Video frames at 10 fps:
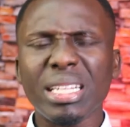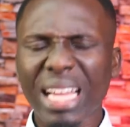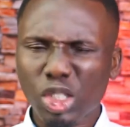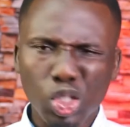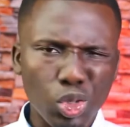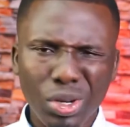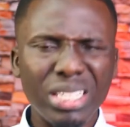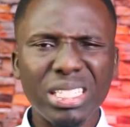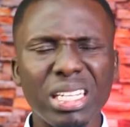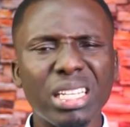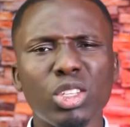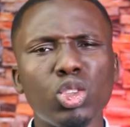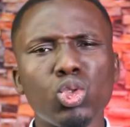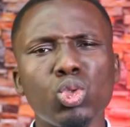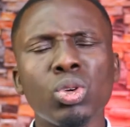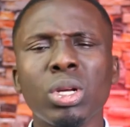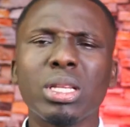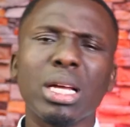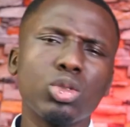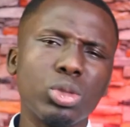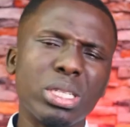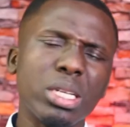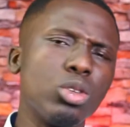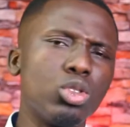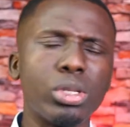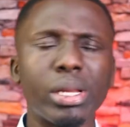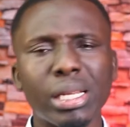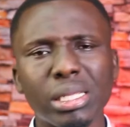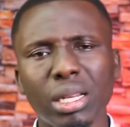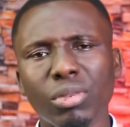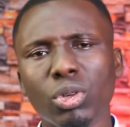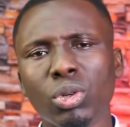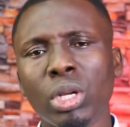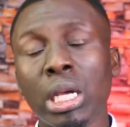that strength in you that will take you to the next level.